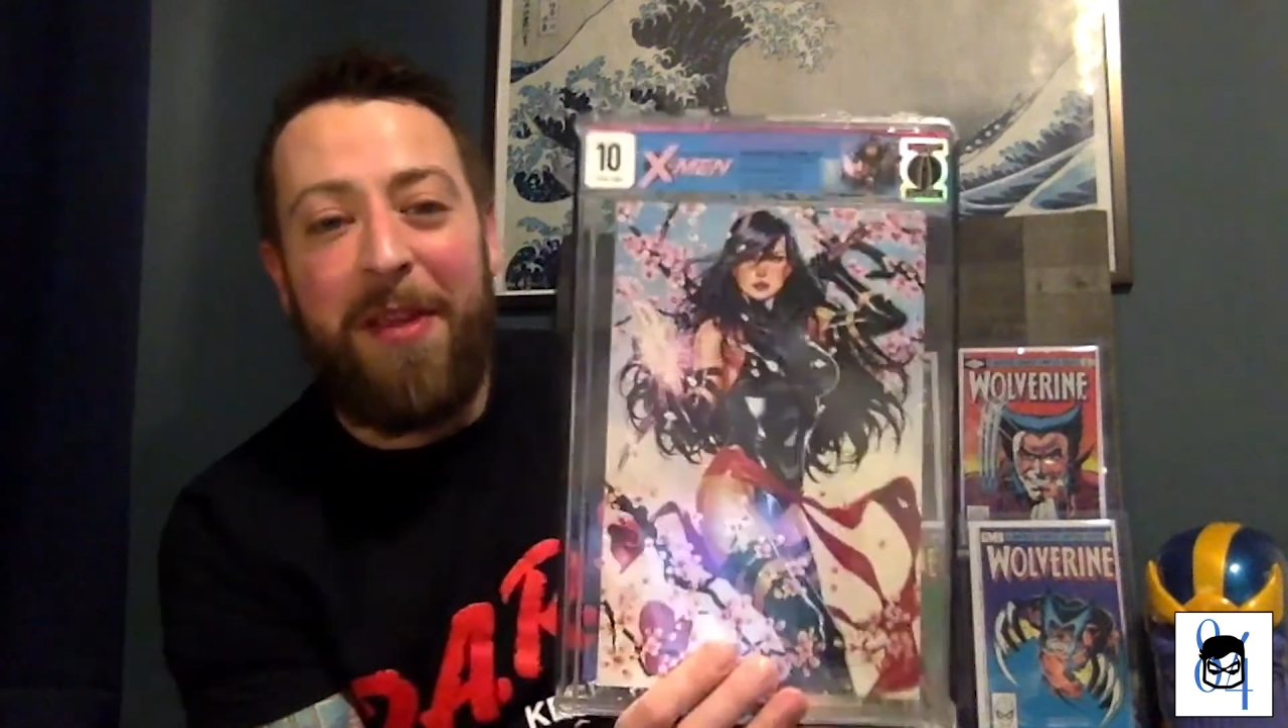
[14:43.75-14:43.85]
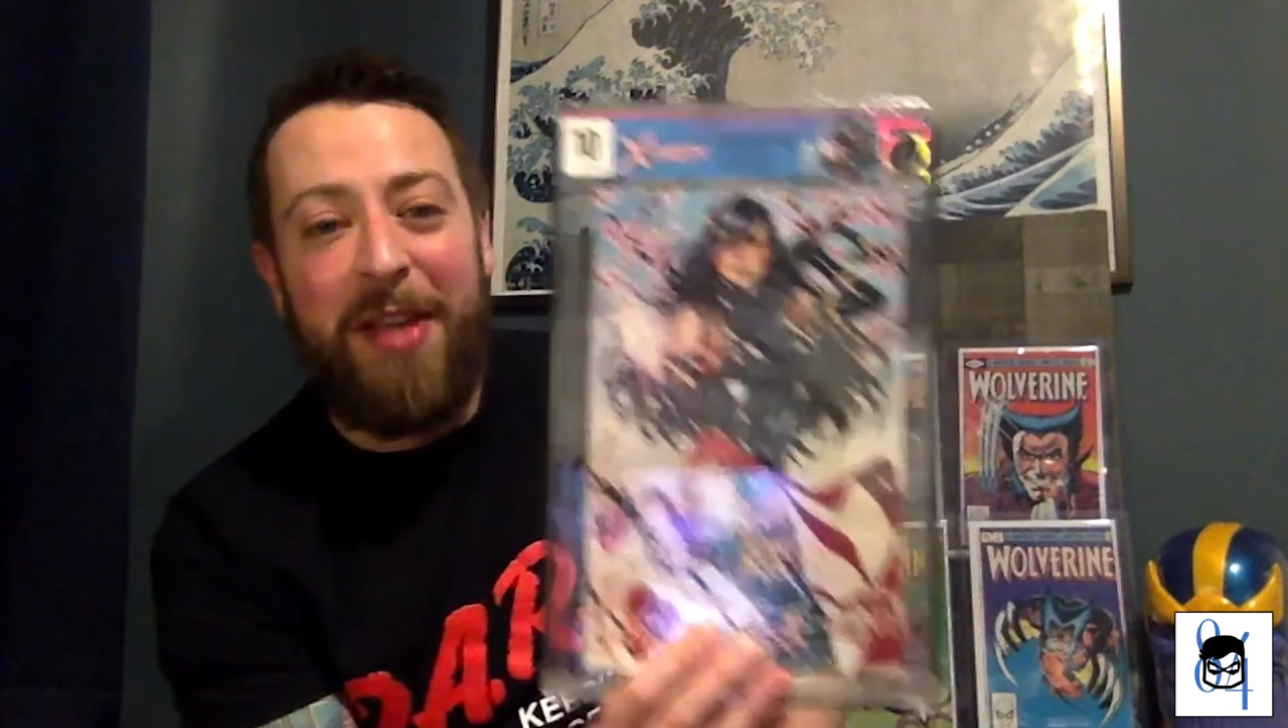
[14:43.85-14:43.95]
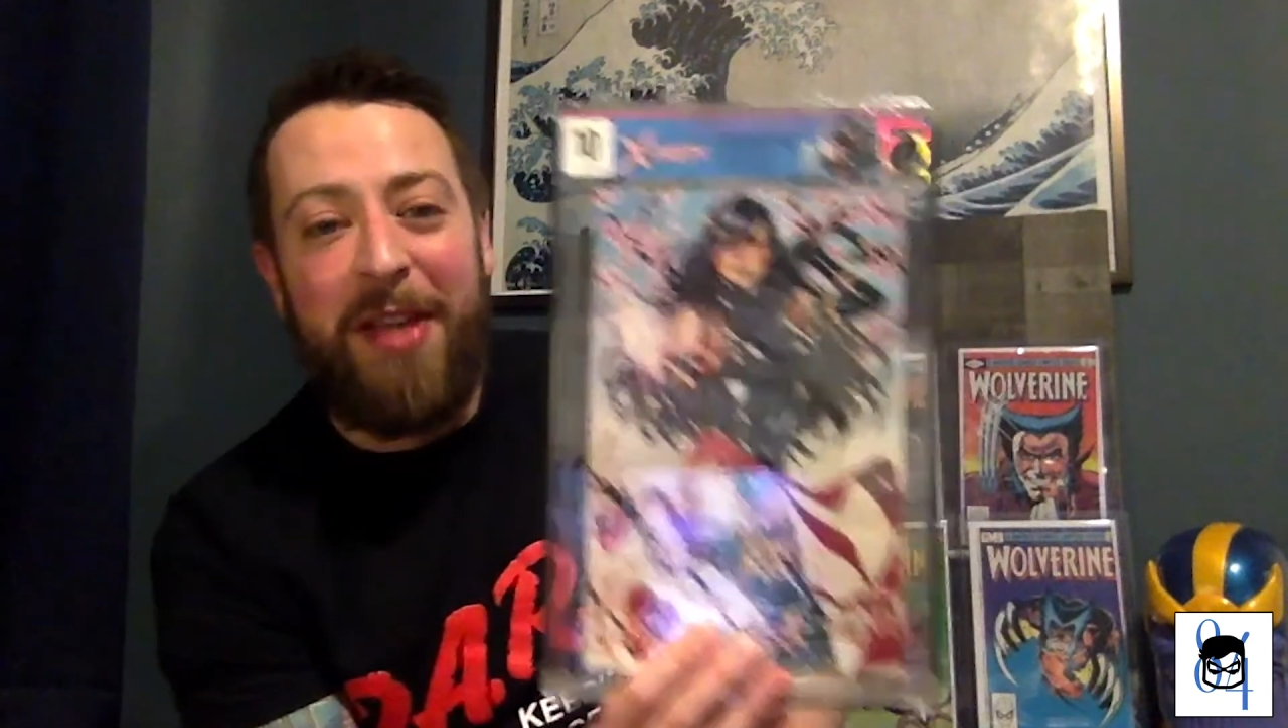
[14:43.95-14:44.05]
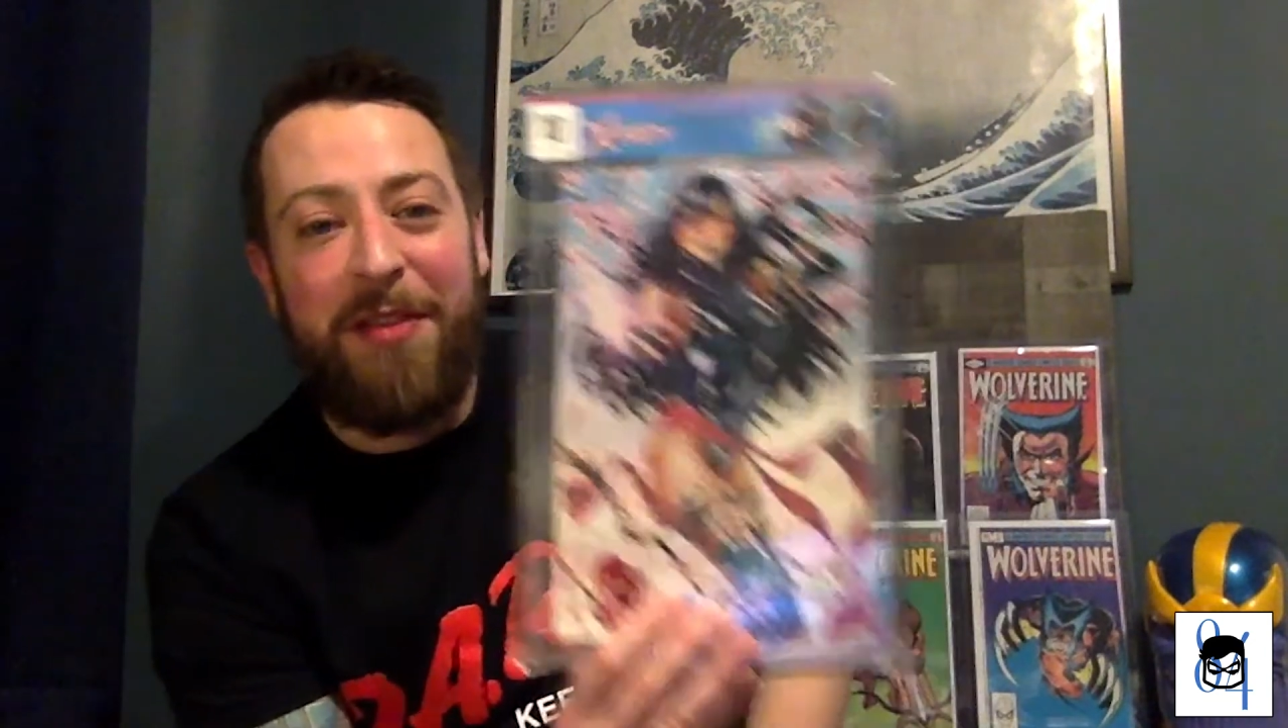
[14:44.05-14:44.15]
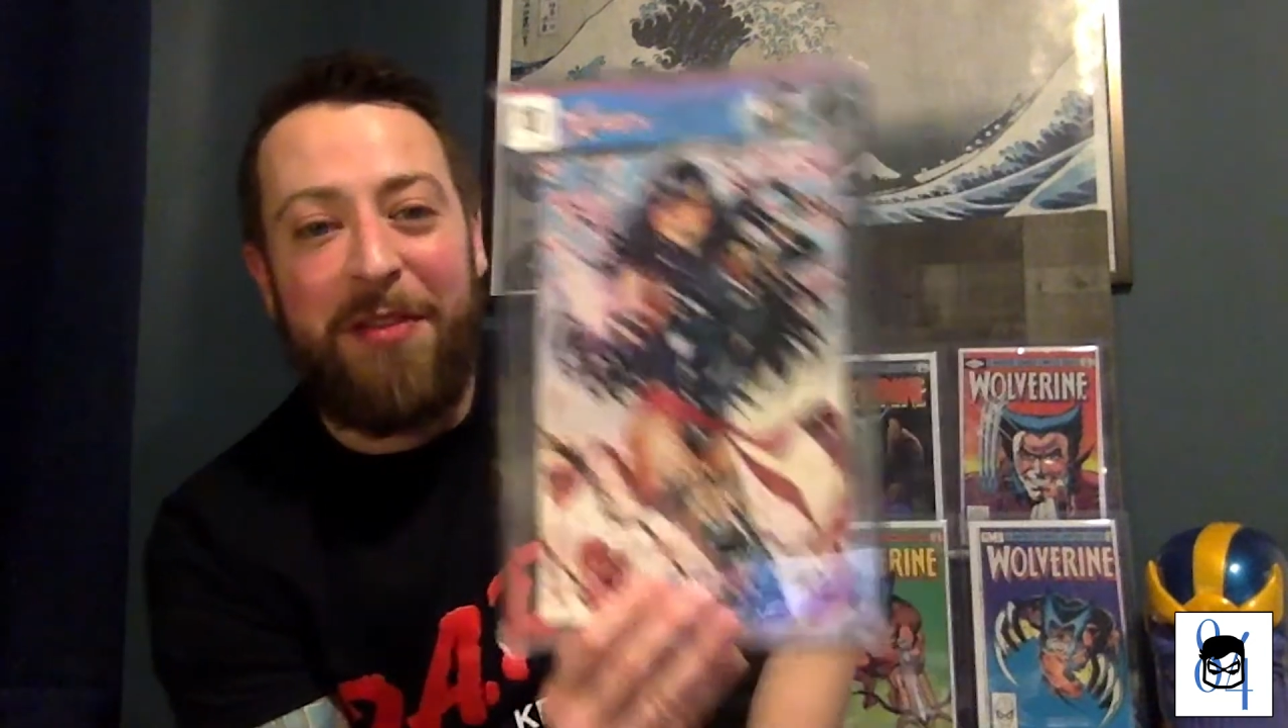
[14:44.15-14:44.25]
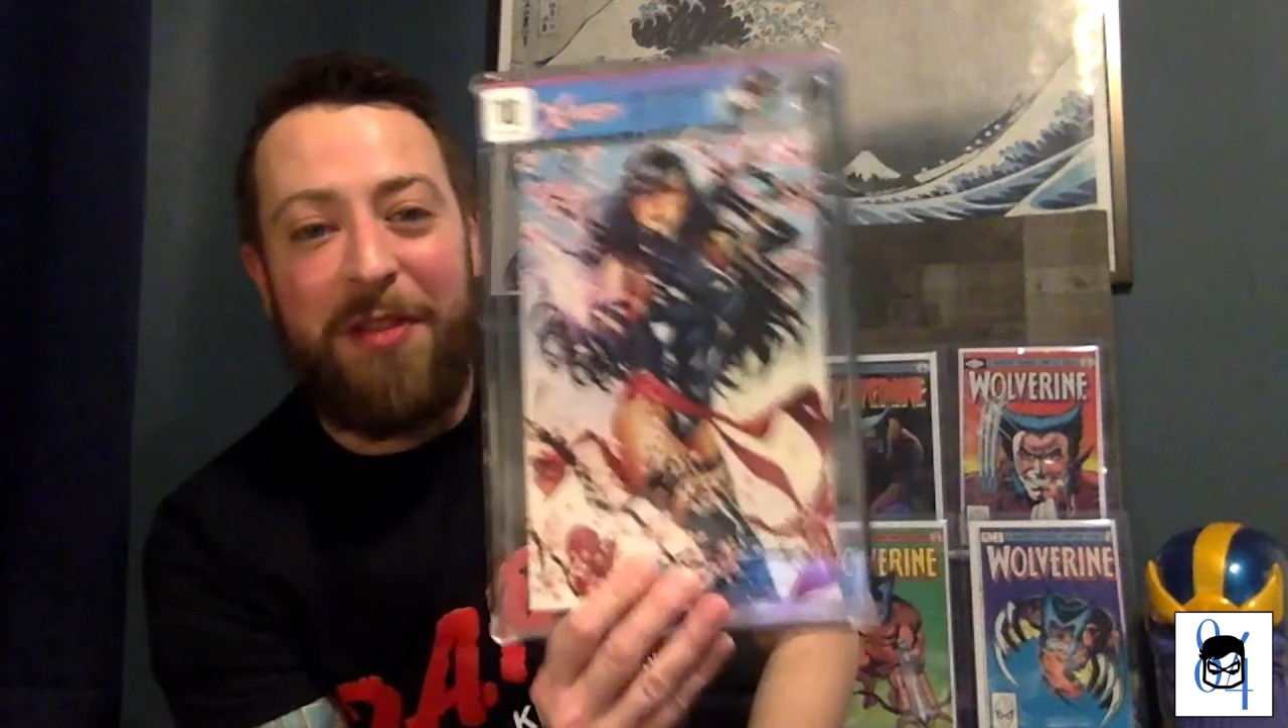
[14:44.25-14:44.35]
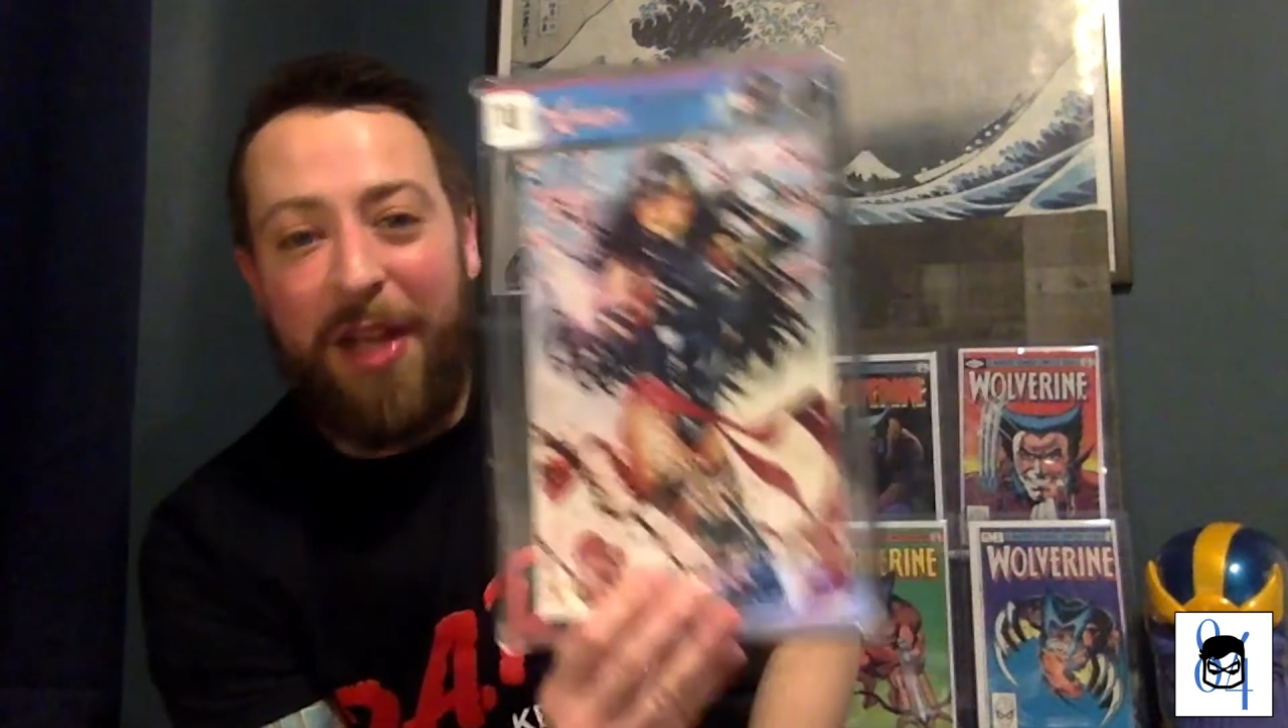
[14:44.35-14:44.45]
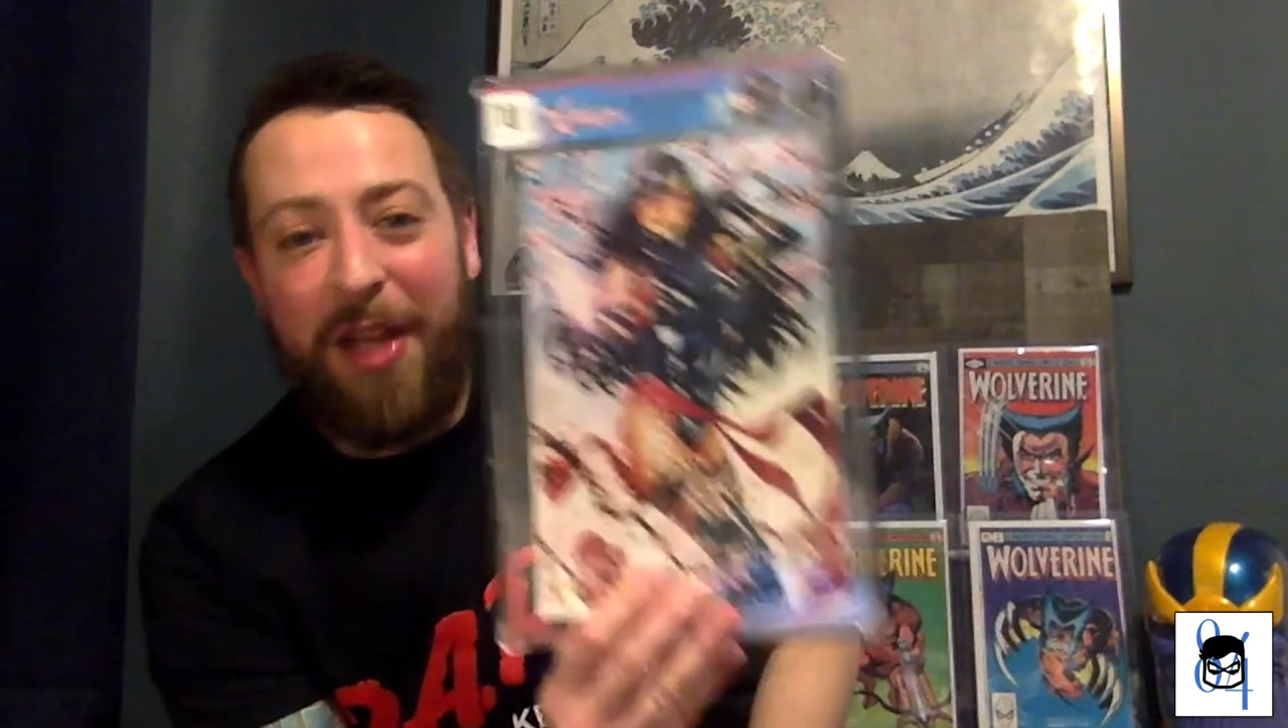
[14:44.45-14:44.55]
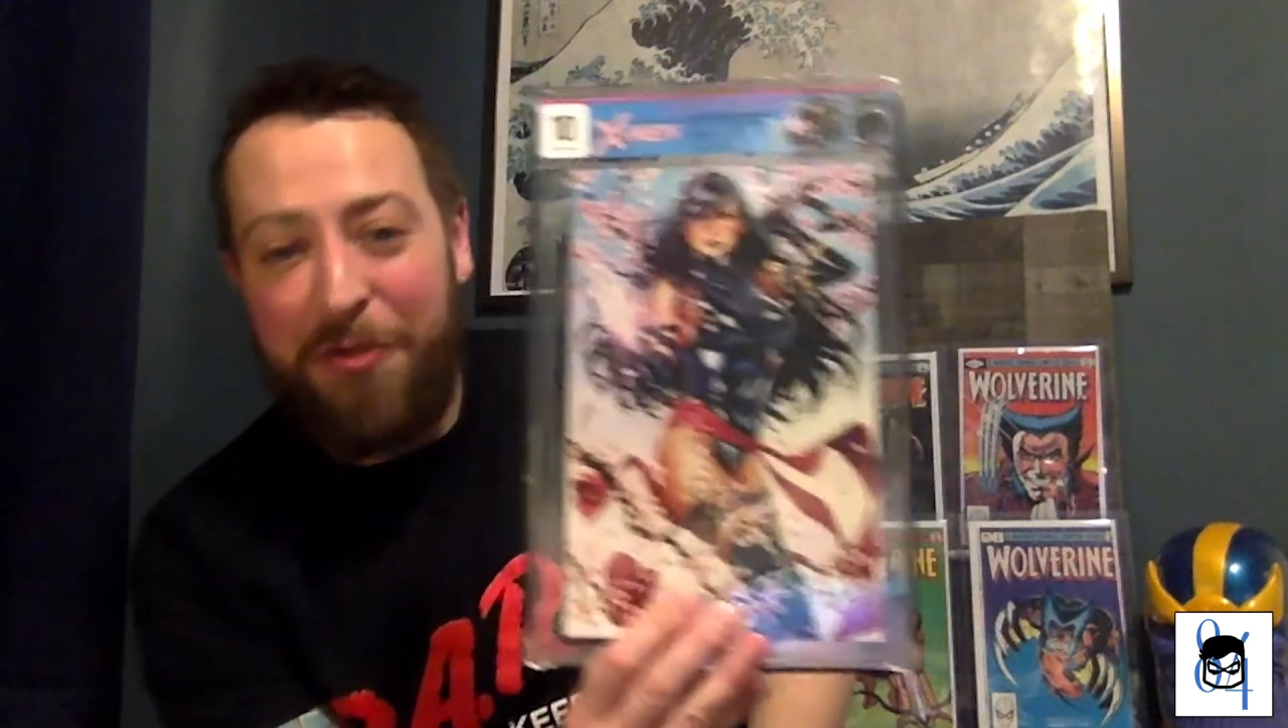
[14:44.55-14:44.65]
yes,